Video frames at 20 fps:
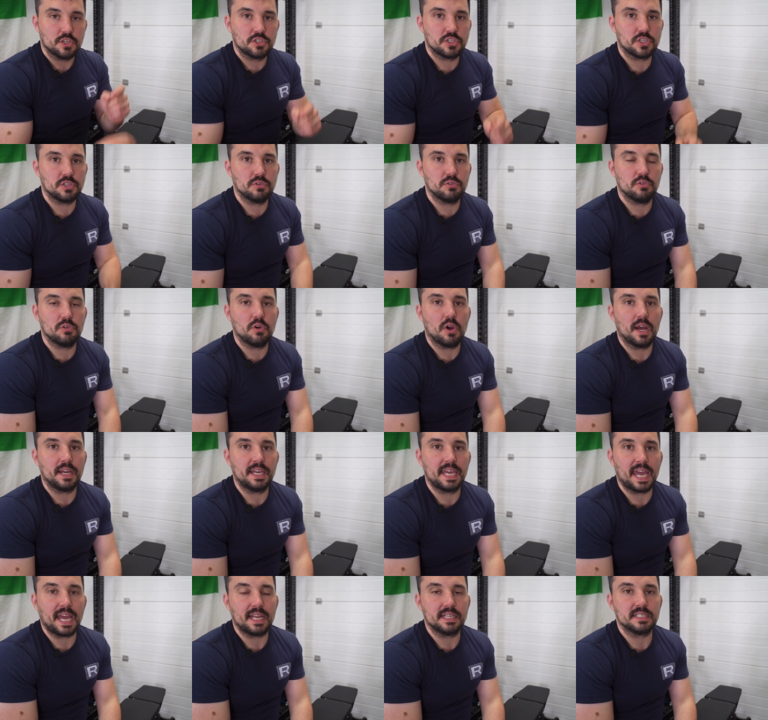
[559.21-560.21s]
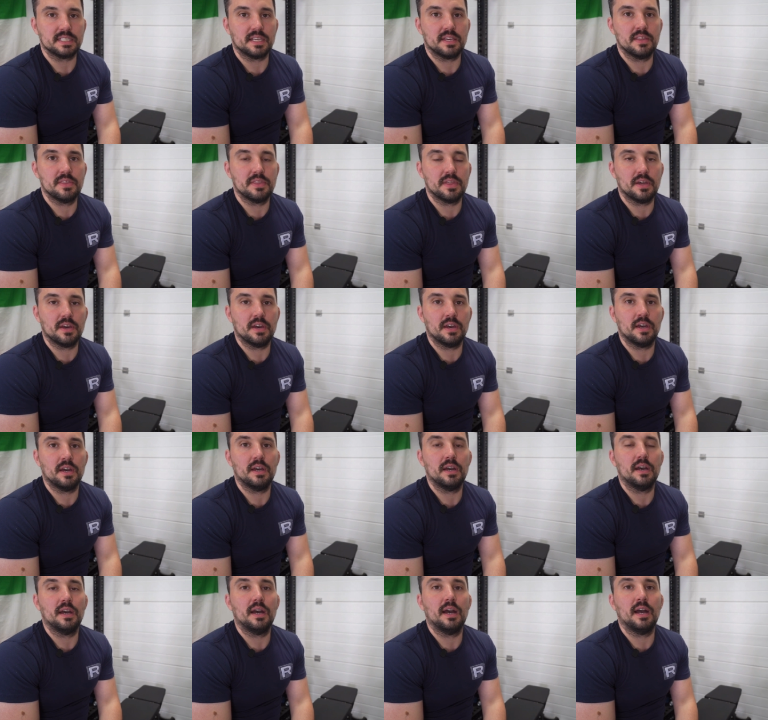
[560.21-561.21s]
to get
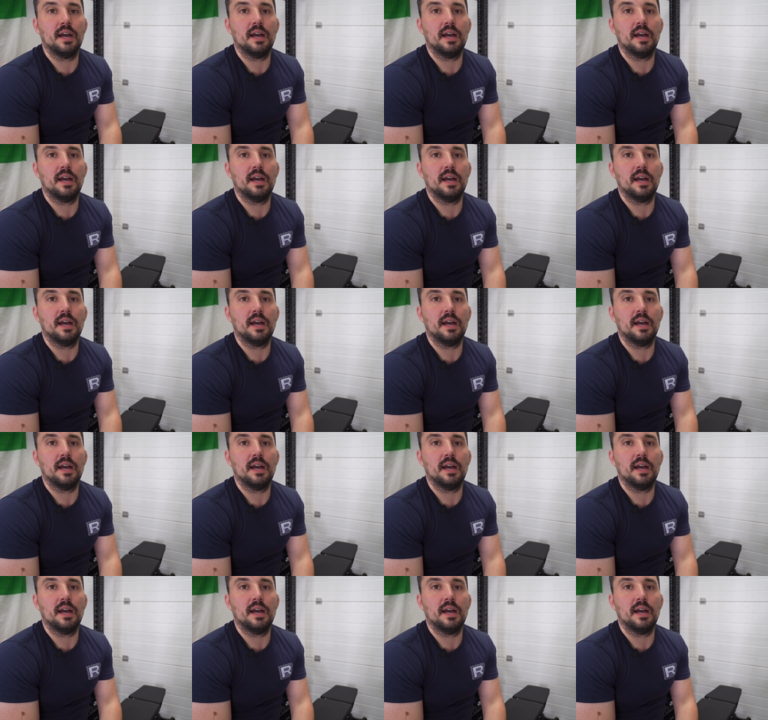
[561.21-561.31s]
the